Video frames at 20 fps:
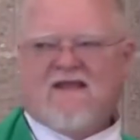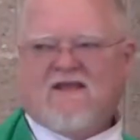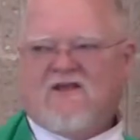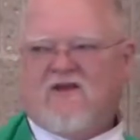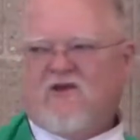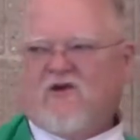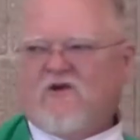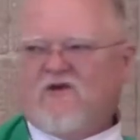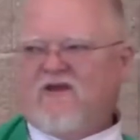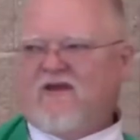
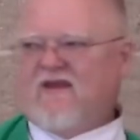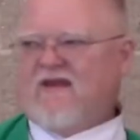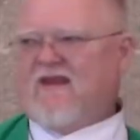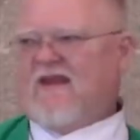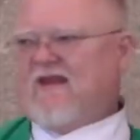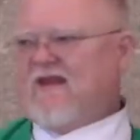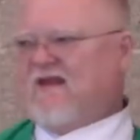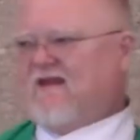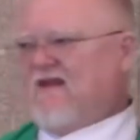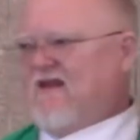You know,
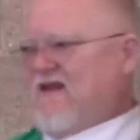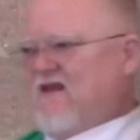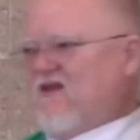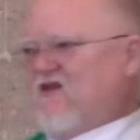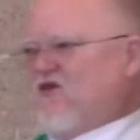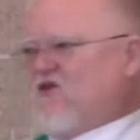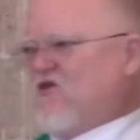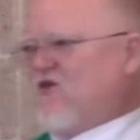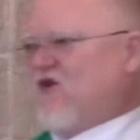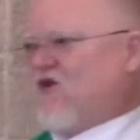
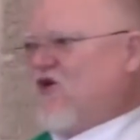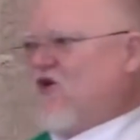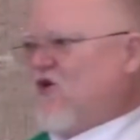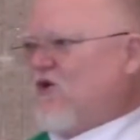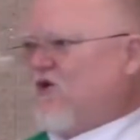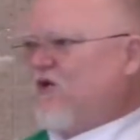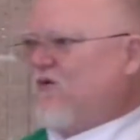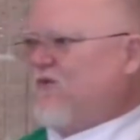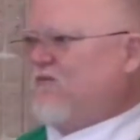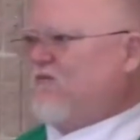and you can
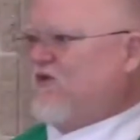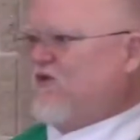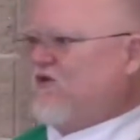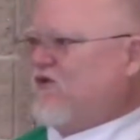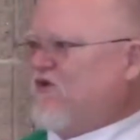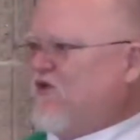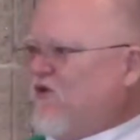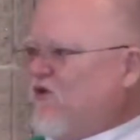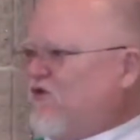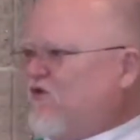
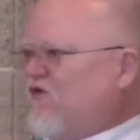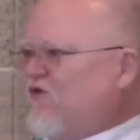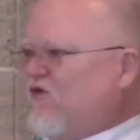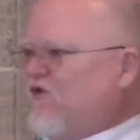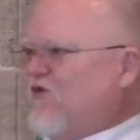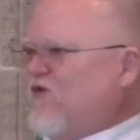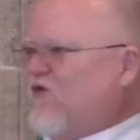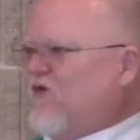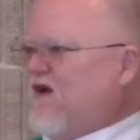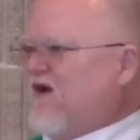go
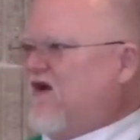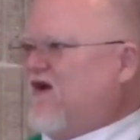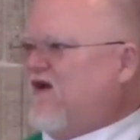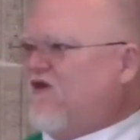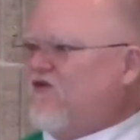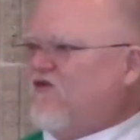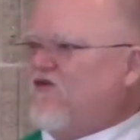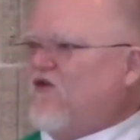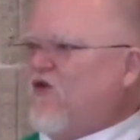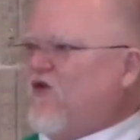to
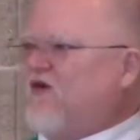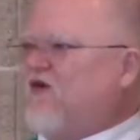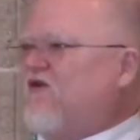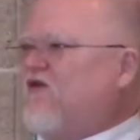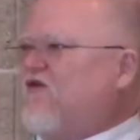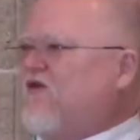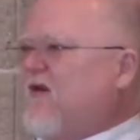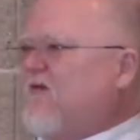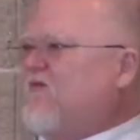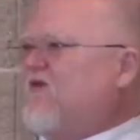a store or
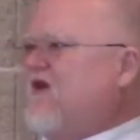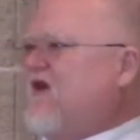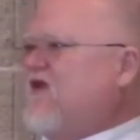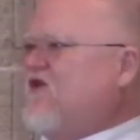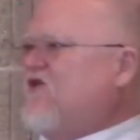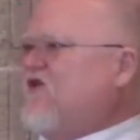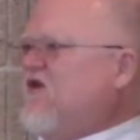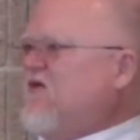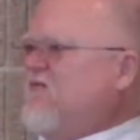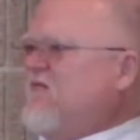something,
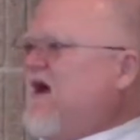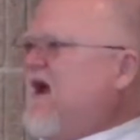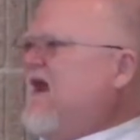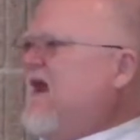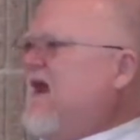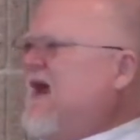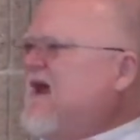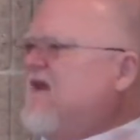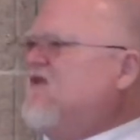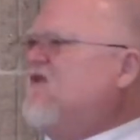and you can buy
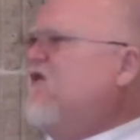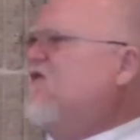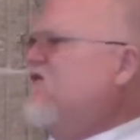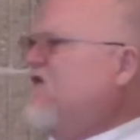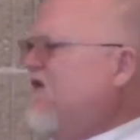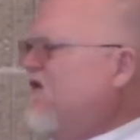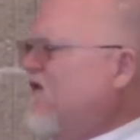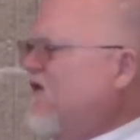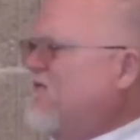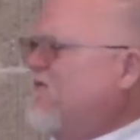lots of
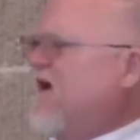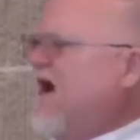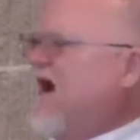different